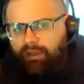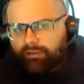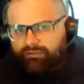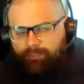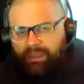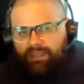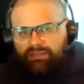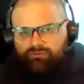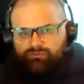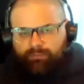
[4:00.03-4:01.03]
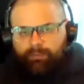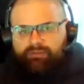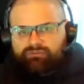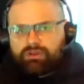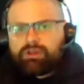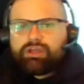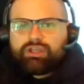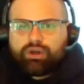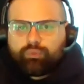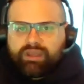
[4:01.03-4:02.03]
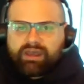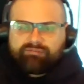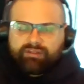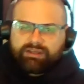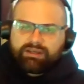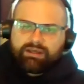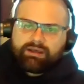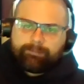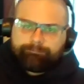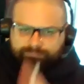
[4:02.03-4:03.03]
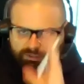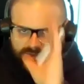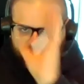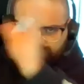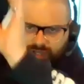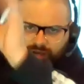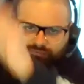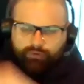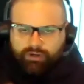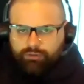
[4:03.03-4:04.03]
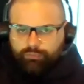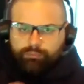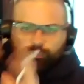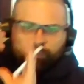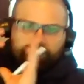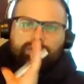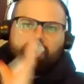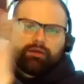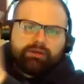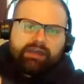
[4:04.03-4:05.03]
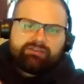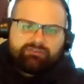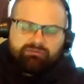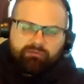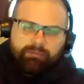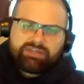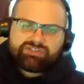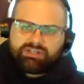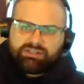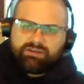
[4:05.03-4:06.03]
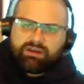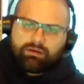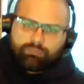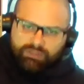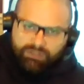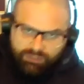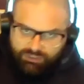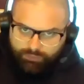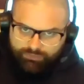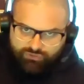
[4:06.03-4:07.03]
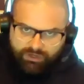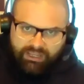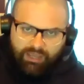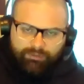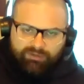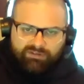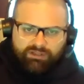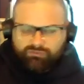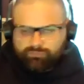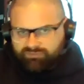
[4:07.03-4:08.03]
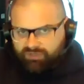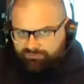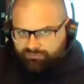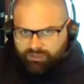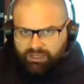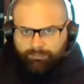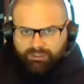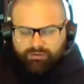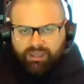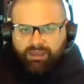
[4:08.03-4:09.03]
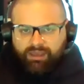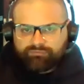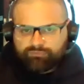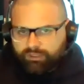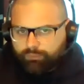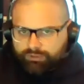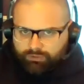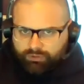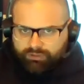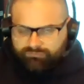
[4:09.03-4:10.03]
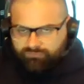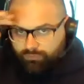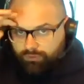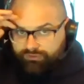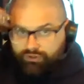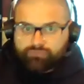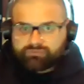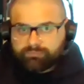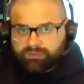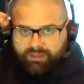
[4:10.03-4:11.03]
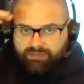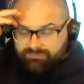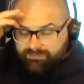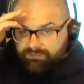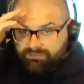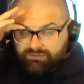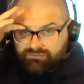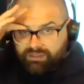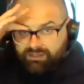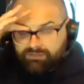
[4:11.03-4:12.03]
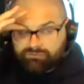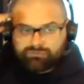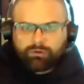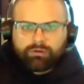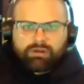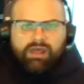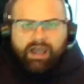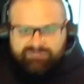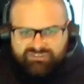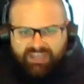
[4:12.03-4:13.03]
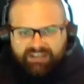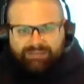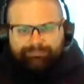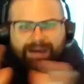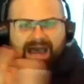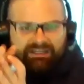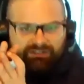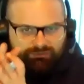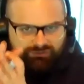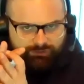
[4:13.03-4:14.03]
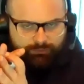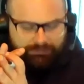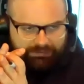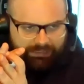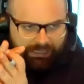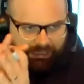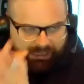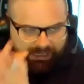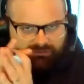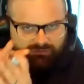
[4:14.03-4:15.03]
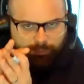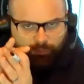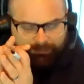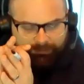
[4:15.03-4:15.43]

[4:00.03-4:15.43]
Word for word: these packages from us. You know, we have like uh, uh, software. We, we put all you guys' information in there, and we, you know, we track how many videos we've done for you, how many you have, like what you're looking for, notes from the last video, things of that nature. So I've just kind of combined you two uh, at this point.